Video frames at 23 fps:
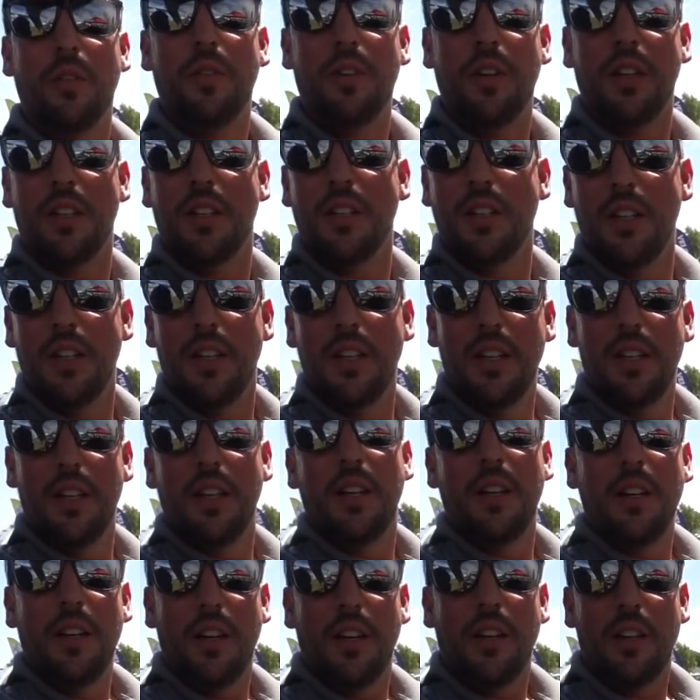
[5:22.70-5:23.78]
of
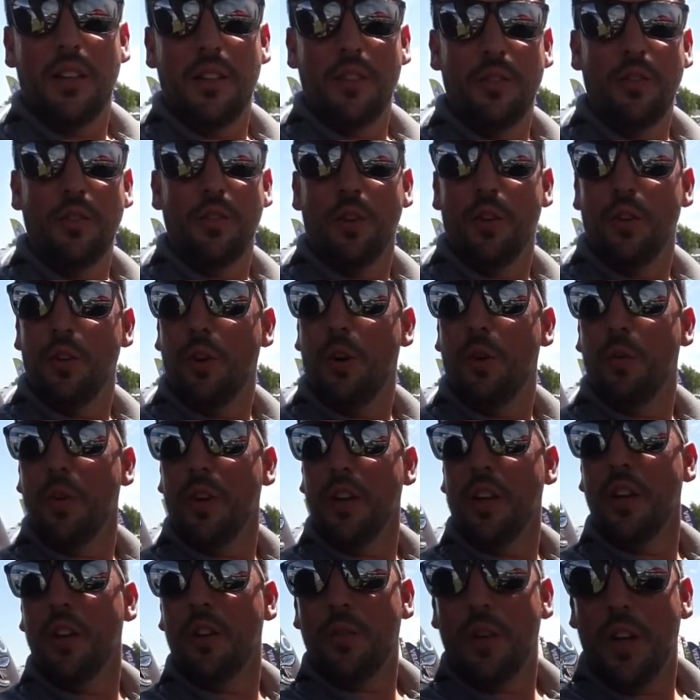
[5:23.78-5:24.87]
a uh, you know
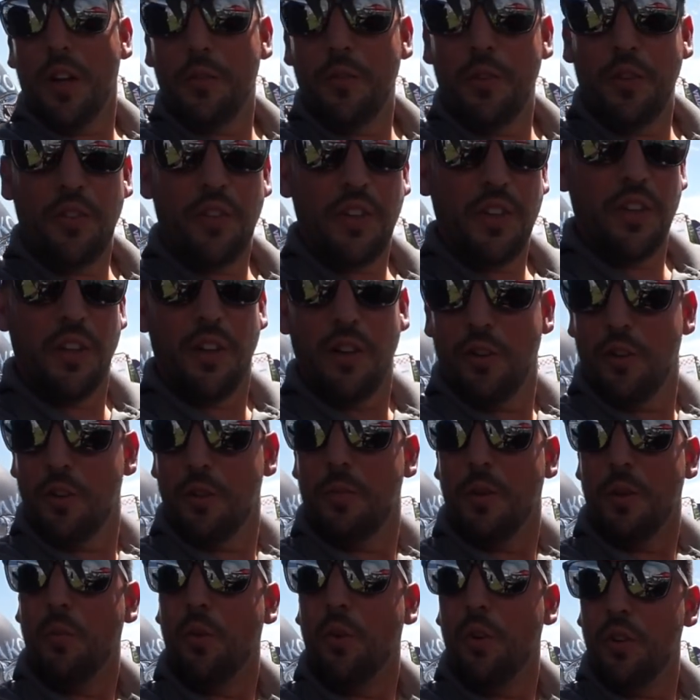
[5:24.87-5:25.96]
low-wing aircraft, you're sitting right. a
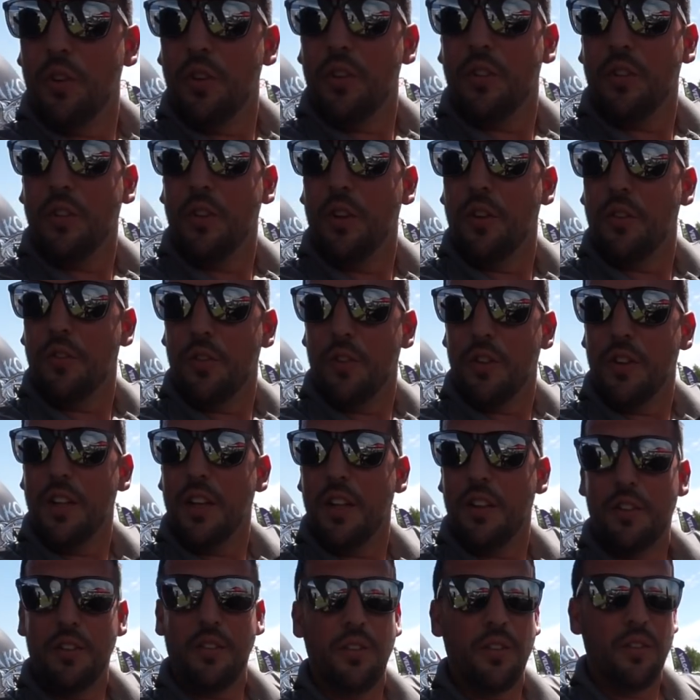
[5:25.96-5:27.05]
little bit more closer right,
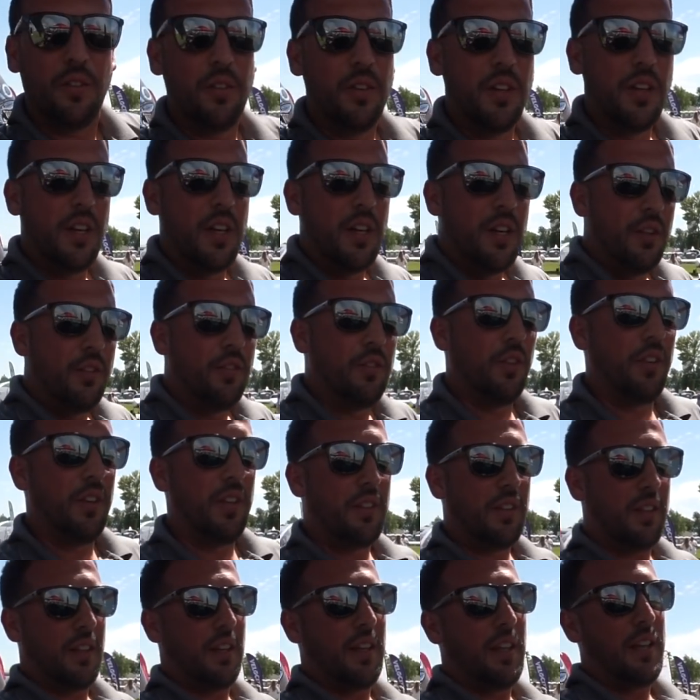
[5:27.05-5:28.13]
together right. too. So
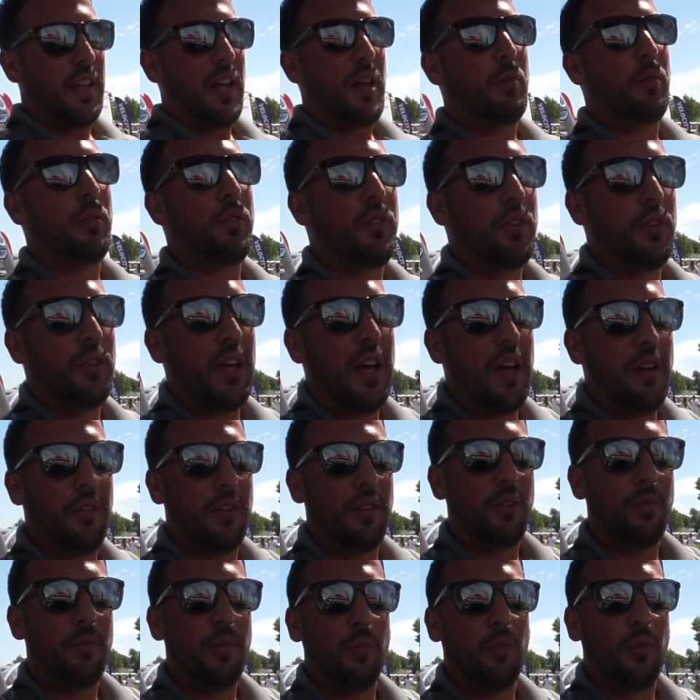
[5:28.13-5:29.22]
this enables you to have a
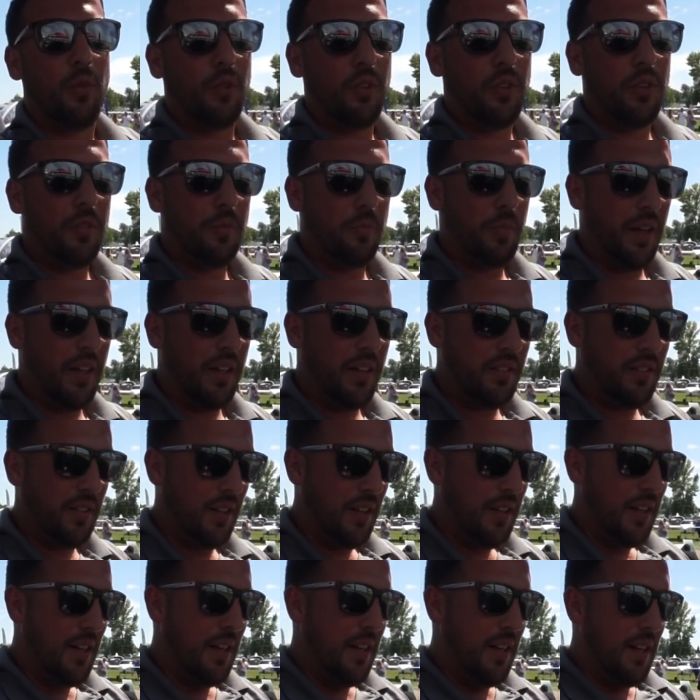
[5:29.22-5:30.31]
little bit more space.
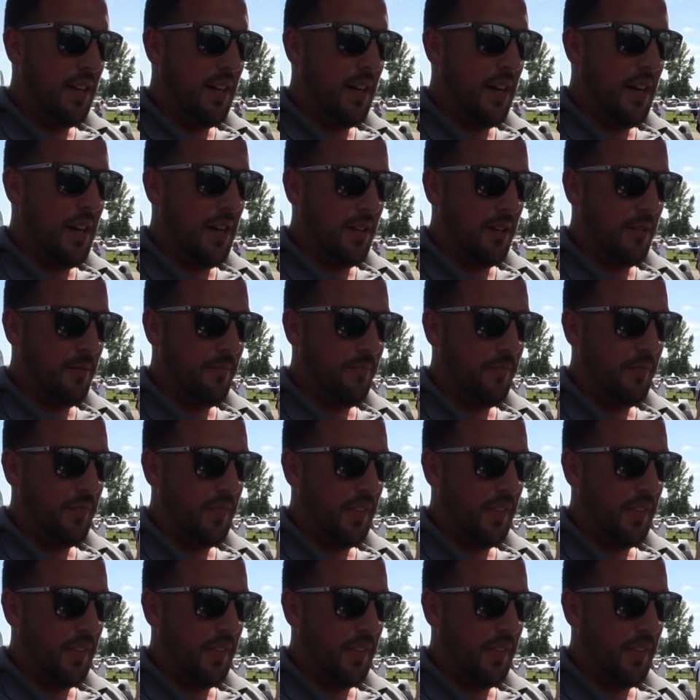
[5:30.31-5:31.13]
Um,